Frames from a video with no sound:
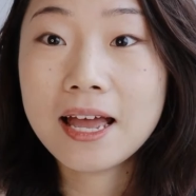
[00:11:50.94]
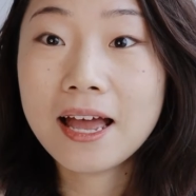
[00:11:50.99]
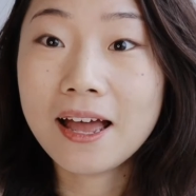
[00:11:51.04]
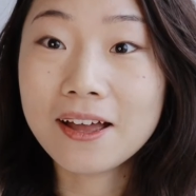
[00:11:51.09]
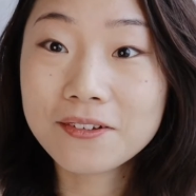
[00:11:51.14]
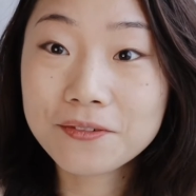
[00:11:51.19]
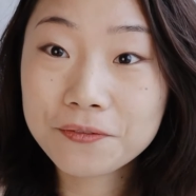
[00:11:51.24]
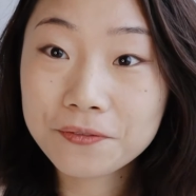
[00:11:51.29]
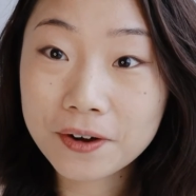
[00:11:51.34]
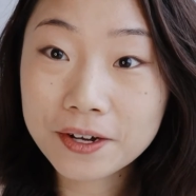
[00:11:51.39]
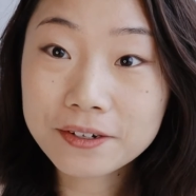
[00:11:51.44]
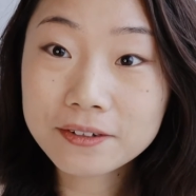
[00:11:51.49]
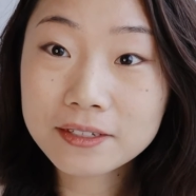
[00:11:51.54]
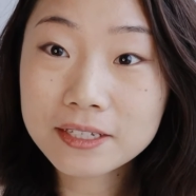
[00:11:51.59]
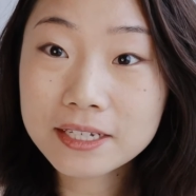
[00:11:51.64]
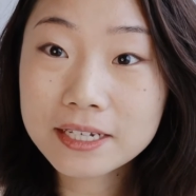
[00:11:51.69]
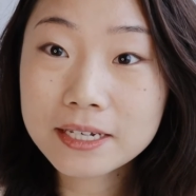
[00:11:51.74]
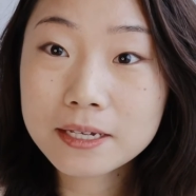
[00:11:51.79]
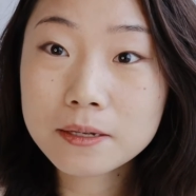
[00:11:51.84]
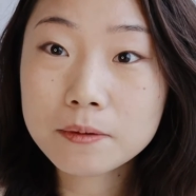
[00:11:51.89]
And
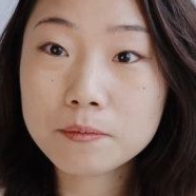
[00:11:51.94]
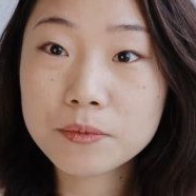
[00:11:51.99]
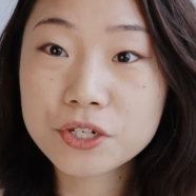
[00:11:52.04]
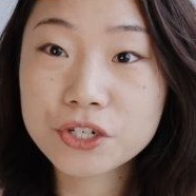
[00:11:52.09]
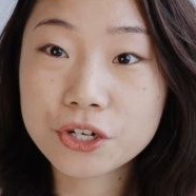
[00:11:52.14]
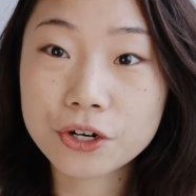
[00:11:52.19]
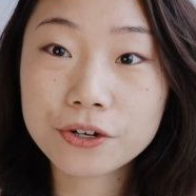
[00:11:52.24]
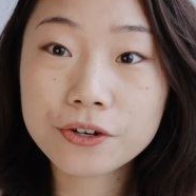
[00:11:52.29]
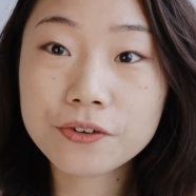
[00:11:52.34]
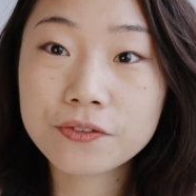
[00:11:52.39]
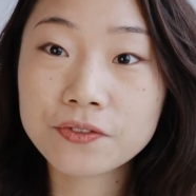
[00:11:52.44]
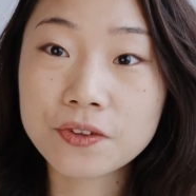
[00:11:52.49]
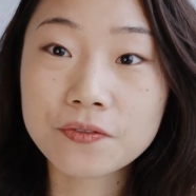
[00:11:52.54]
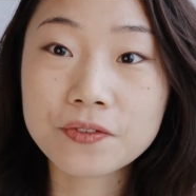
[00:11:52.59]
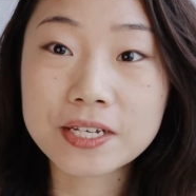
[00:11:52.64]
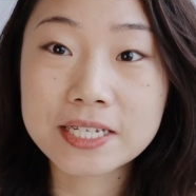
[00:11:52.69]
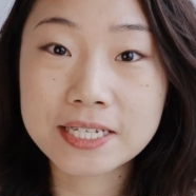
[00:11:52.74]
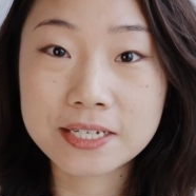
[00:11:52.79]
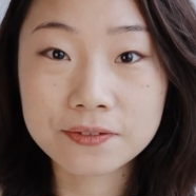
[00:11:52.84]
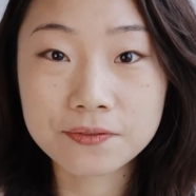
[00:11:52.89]
finally, majority of the
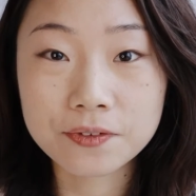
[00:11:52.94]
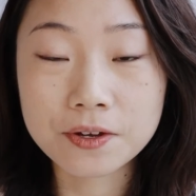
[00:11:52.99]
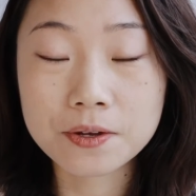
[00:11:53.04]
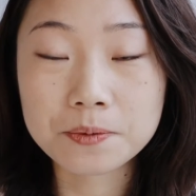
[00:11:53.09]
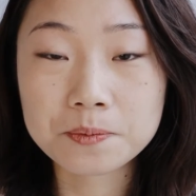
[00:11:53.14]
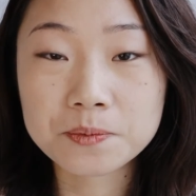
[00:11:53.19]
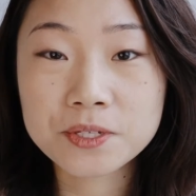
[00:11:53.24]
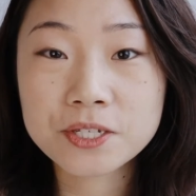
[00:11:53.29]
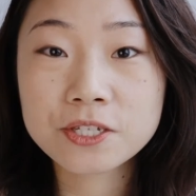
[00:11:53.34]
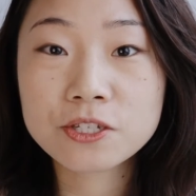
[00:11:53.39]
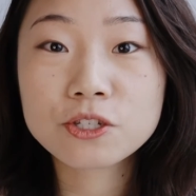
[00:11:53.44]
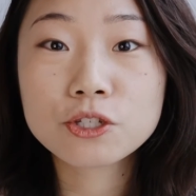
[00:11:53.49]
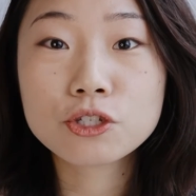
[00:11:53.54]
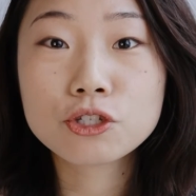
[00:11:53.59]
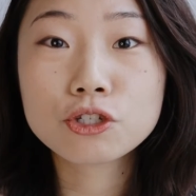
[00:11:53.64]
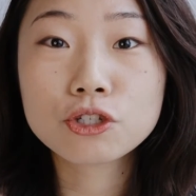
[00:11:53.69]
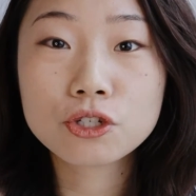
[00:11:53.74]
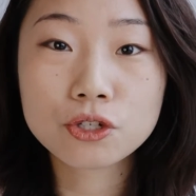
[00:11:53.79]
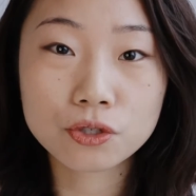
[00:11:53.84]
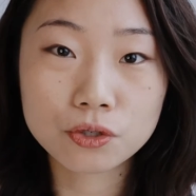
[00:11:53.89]
VC firms
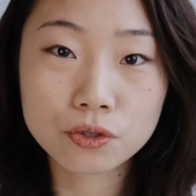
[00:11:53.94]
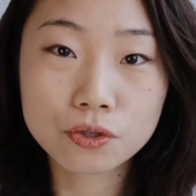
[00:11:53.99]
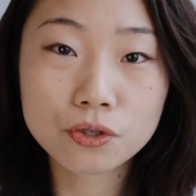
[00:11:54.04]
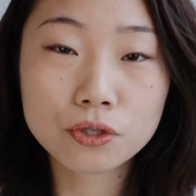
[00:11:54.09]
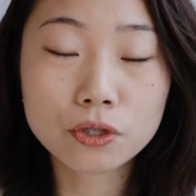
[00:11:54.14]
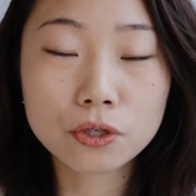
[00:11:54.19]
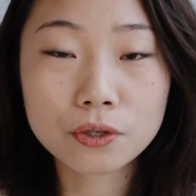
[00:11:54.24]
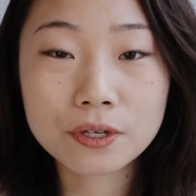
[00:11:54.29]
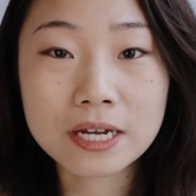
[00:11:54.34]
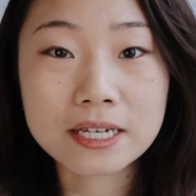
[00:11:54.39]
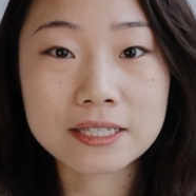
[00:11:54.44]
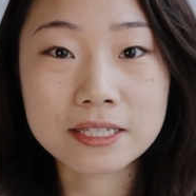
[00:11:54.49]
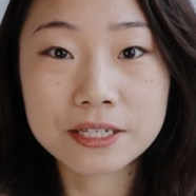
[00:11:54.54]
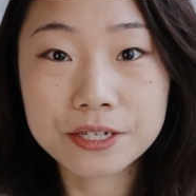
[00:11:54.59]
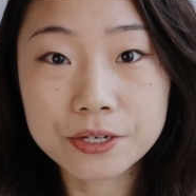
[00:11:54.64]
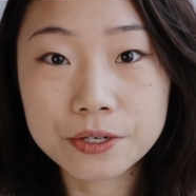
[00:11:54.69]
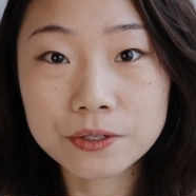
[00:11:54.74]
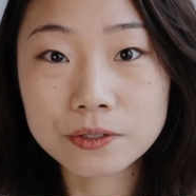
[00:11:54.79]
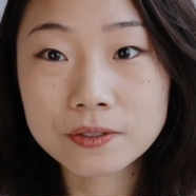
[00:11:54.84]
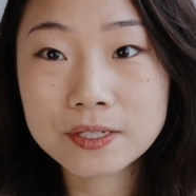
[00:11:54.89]
do look at
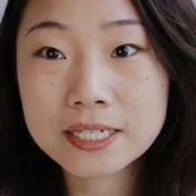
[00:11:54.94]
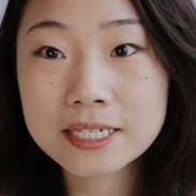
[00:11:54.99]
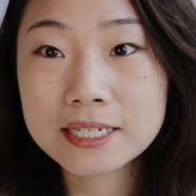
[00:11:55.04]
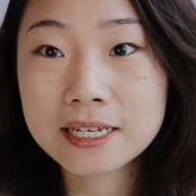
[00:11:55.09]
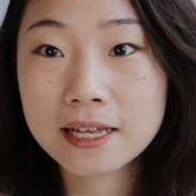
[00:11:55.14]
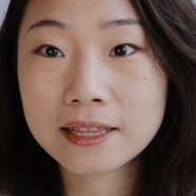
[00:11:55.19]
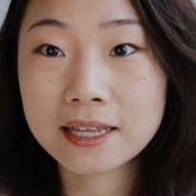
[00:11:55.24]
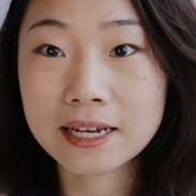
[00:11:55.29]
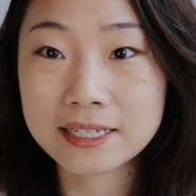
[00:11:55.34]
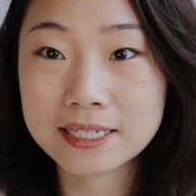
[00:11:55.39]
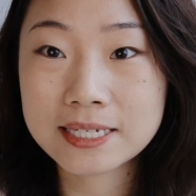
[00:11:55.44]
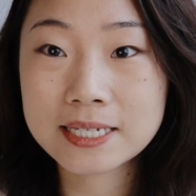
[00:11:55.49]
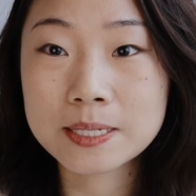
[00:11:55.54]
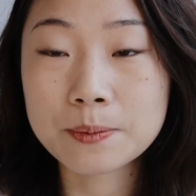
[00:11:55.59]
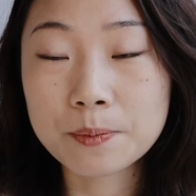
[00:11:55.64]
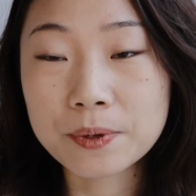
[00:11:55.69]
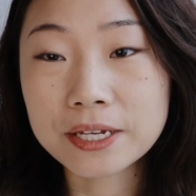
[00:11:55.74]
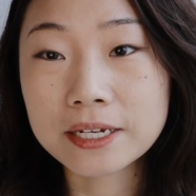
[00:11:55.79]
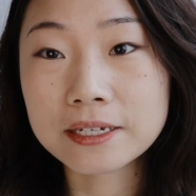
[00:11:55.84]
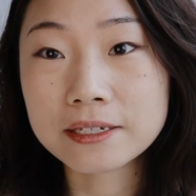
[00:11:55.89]
deals that's
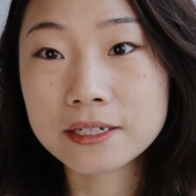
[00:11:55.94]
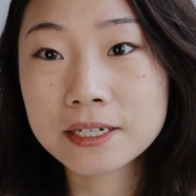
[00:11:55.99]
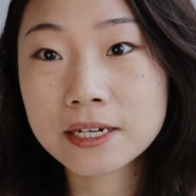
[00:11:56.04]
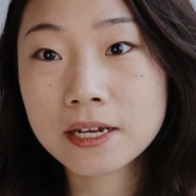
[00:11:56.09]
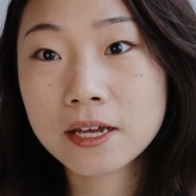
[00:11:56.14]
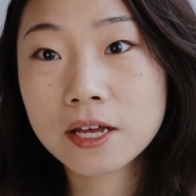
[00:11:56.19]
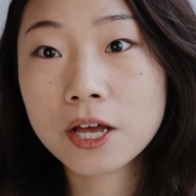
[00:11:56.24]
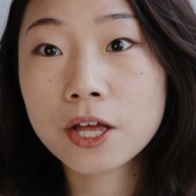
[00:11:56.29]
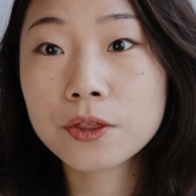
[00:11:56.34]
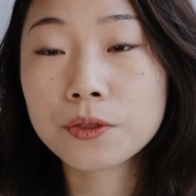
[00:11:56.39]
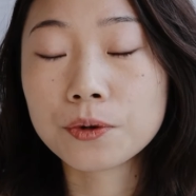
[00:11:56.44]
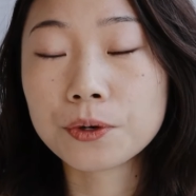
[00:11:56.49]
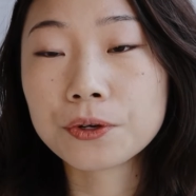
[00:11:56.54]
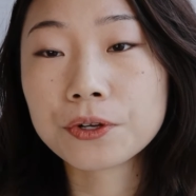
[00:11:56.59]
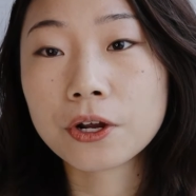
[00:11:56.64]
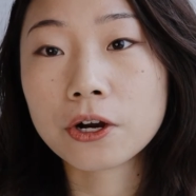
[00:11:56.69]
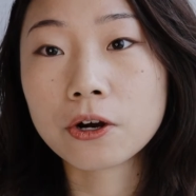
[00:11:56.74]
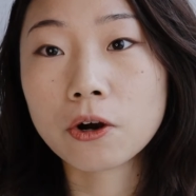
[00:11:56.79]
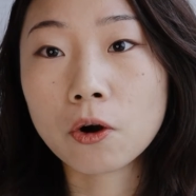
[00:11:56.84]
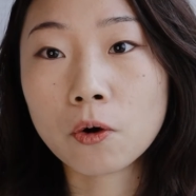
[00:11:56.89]
submitted through
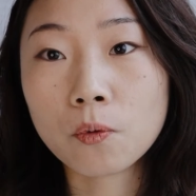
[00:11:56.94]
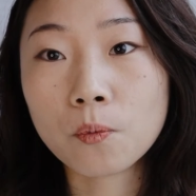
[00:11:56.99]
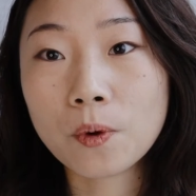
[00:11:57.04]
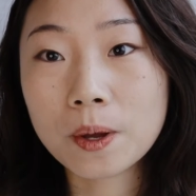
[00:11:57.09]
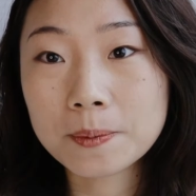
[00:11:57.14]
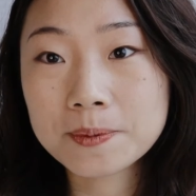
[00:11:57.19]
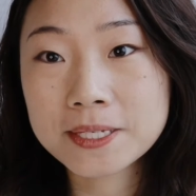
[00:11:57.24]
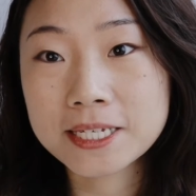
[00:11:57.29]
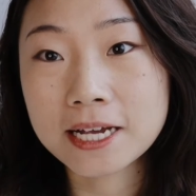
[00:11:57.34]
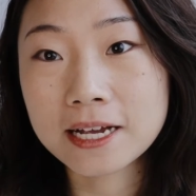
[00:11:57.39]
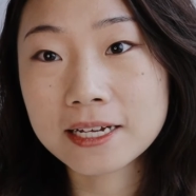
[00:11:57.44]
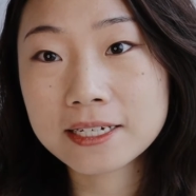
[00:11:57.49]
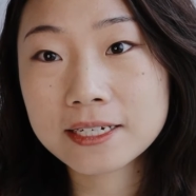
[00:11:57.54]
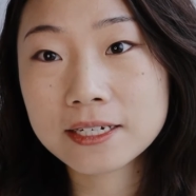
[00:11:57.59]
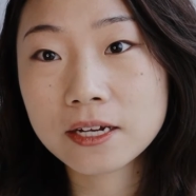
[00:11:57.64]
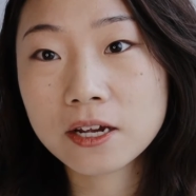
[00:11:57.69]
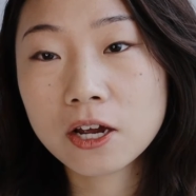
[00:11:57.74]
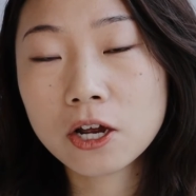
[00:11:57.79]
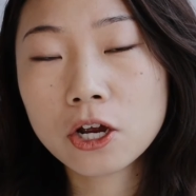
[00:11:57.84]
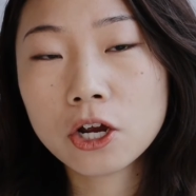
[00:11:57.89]
their own website,
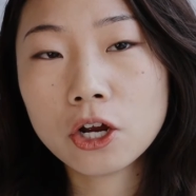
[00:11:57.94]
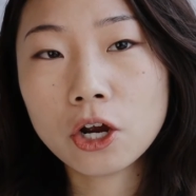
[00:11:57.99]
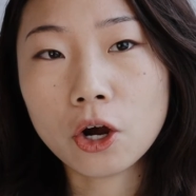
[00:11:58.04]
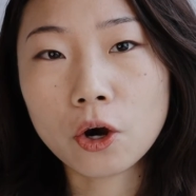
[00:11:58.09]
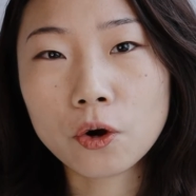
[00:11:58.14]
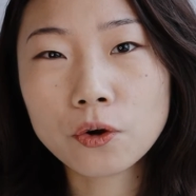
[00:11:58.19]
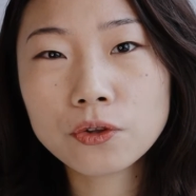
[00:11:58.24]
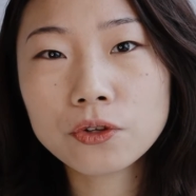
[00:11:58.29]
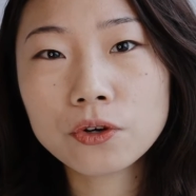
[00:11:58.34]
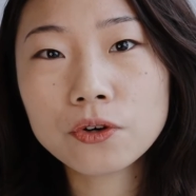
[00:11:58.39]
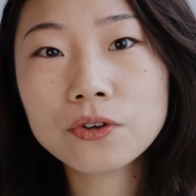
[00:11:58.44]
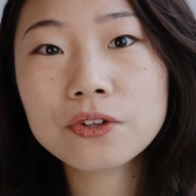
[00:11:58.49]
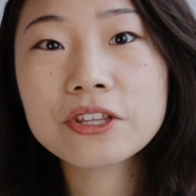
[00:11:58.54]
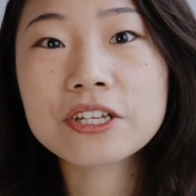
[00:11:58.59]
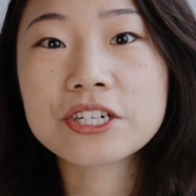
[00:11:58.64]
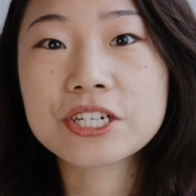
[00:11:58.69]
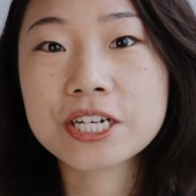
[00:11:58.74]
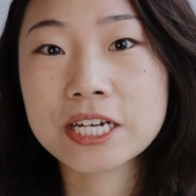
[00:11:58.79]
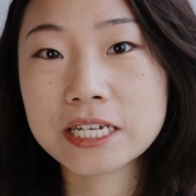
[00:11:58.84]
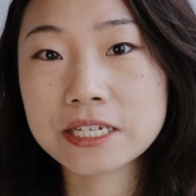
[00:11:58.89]
although
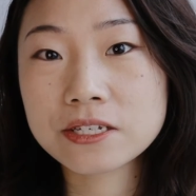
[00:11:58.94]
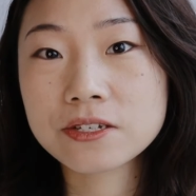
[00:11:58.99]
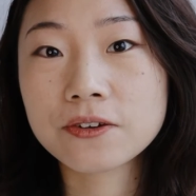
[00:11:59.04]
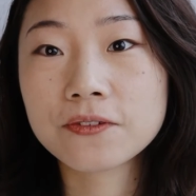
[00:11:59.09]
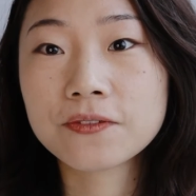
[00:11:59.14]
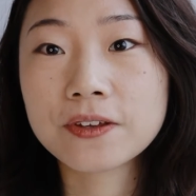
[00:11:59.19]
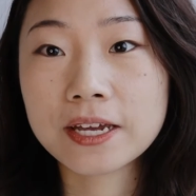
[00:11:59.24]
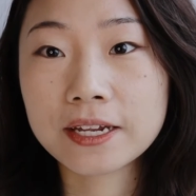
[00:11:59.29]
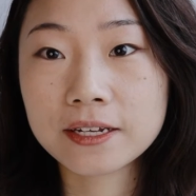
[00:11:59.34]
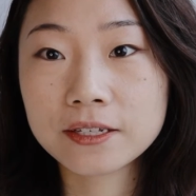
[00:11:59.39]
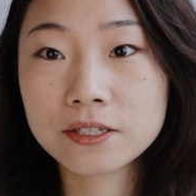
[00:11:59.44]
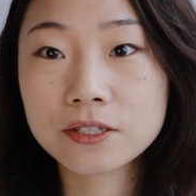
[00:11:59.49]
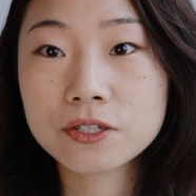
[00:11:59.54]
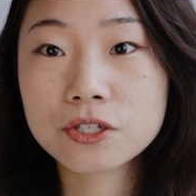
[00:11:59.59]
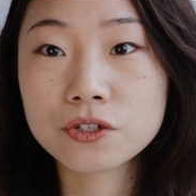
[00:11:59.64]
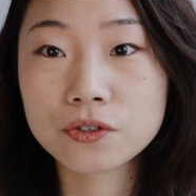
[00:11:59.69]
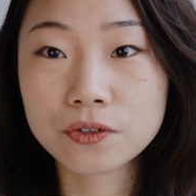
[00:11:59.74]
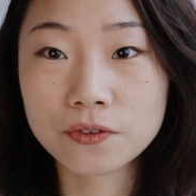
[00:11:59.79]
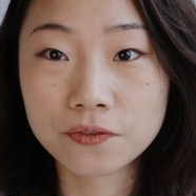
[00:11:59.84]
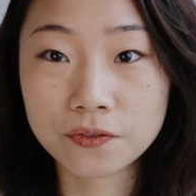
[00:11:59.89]
the chance of getting
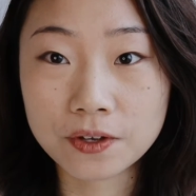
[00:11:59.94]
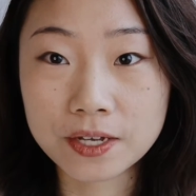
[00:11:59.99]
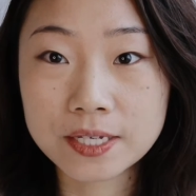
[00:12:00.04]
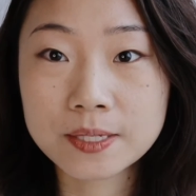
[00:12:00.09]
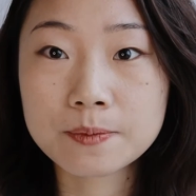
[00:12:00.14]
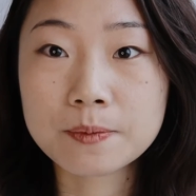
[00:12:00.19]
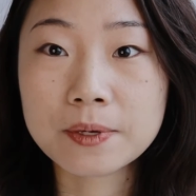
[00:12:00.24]
to the first